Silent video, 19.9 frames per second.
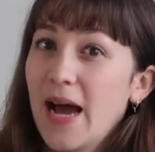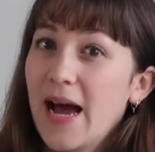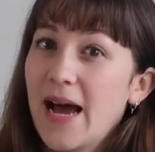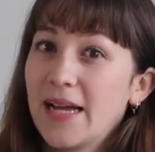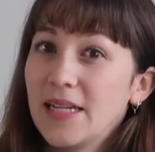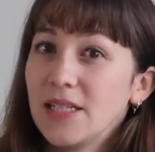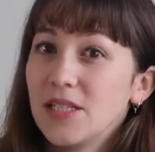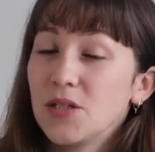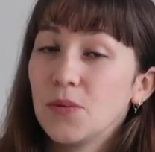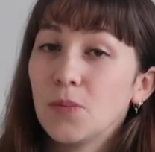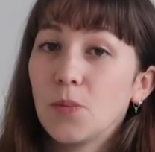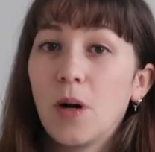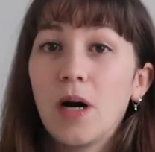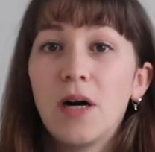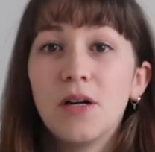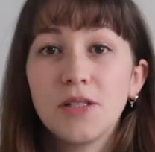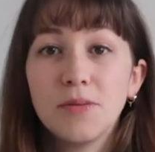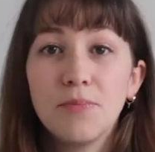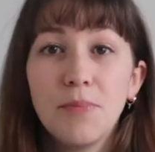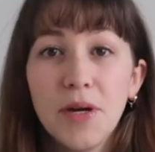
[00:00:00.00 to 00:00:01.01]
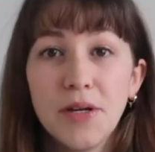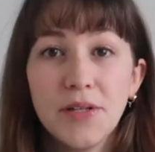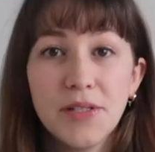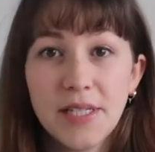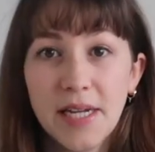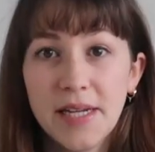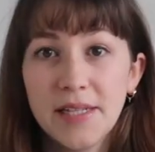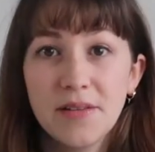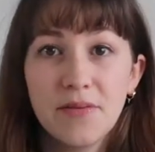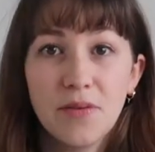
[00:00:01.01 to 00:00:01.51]
And whilst most
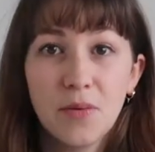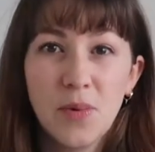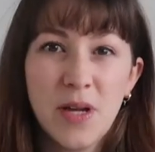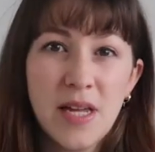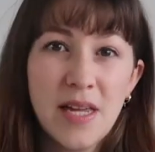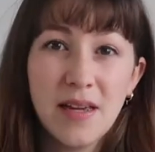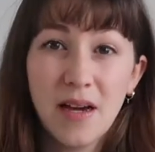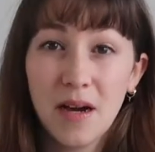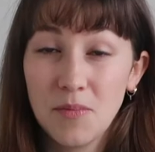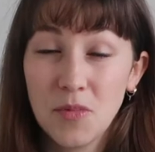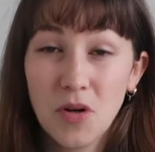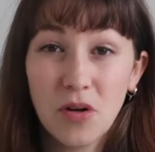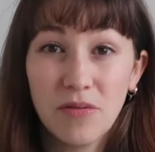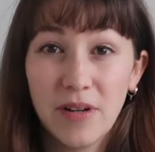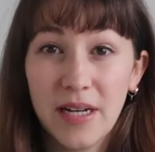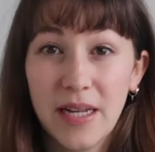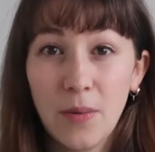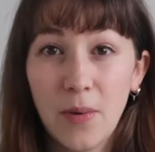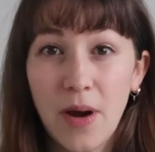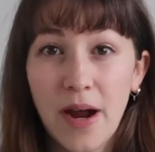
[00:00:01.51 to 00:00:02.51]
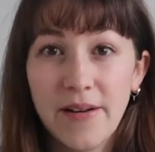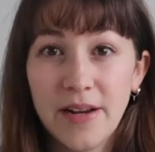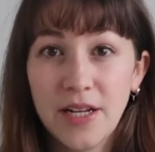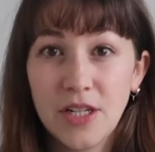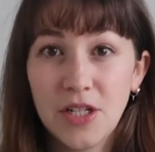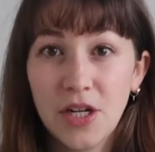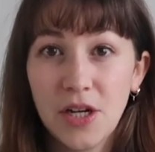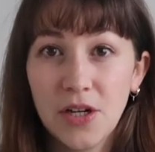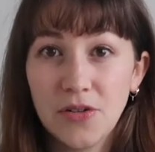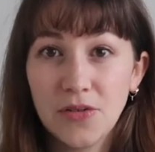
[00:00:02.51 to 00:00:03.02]
days of the week I'm not really wearing
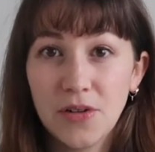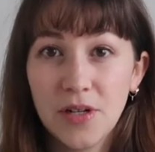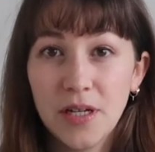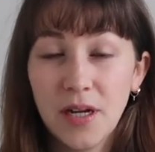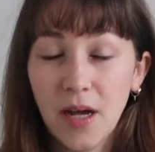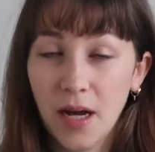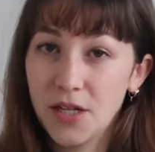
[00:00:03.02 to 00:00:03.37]
deodorant,